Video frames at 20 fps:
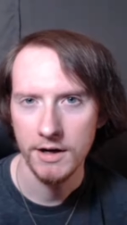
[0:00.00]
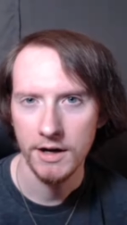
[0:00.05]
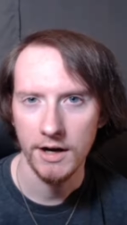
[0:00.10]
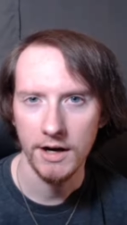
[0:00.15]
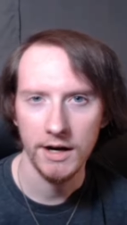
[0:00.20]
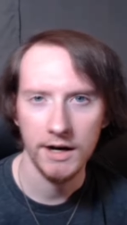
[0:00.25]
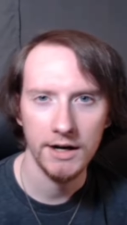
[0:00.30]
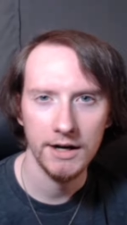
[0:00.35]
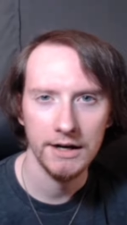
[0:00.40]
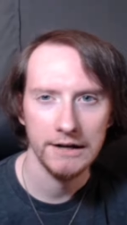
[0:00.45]

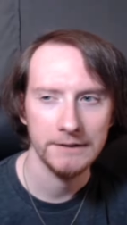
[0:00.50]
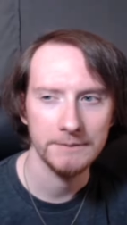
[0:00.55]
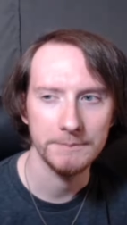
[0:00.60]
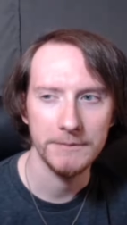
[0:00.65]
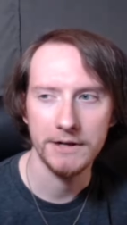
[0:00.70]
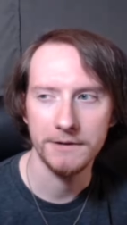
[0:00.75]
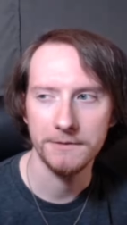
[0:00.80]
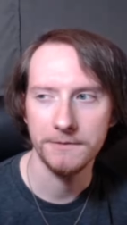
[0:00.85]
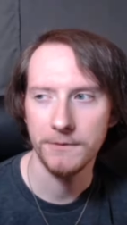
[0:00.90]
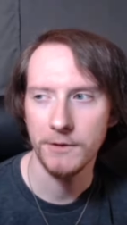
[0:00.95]
Uh,
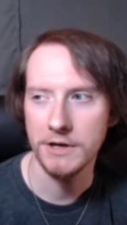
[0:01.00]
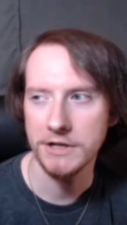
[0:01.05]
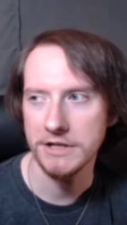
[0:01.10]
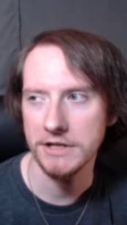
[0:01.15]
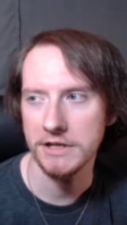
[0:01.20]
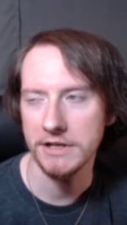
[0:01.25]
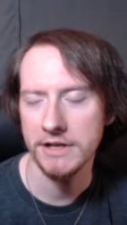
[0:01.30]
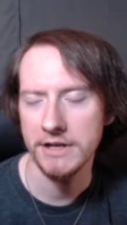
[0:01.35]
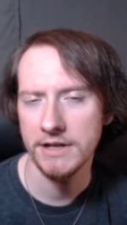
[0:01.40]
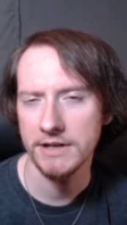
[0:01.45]

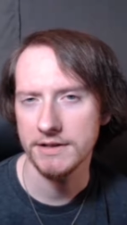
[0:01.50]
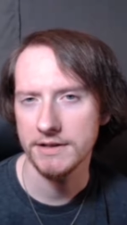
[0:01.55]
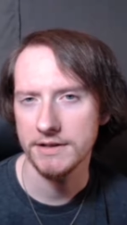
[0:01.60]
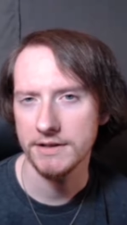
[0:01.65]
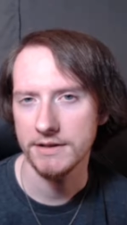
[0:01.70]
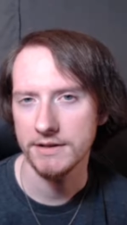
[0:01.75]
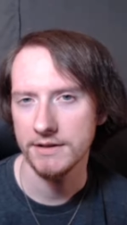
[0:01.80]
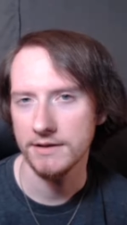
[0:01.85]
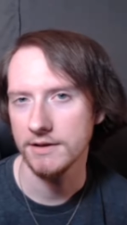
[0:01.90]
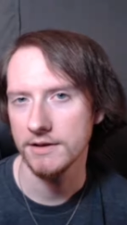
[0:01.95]
unfortunately,
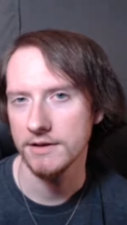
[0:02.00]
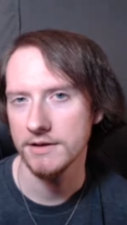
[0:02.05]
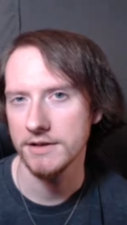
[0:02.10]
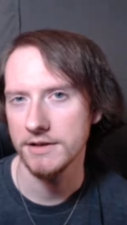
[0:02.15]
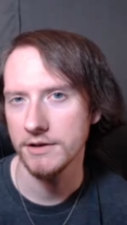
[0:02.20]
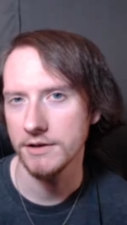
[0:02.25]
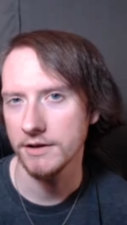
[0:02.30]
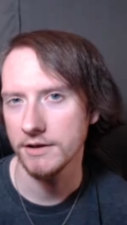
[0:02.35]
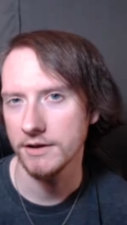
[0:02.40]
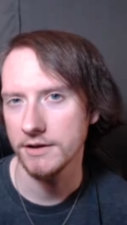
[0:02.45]
it's there's
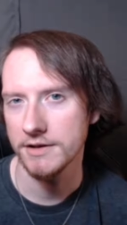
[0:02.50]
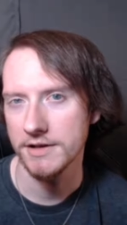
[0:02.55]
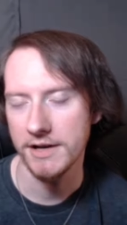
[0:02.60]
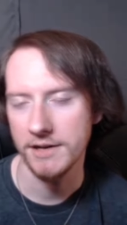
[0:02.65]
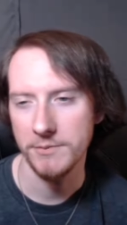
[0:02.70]
no there's not